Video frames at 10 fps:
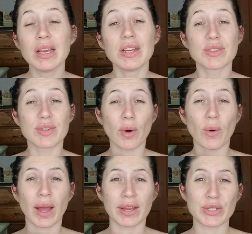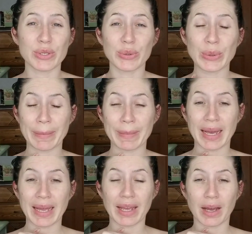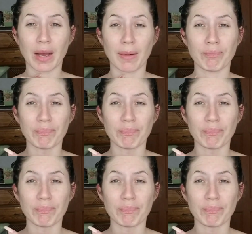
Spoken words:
So I do my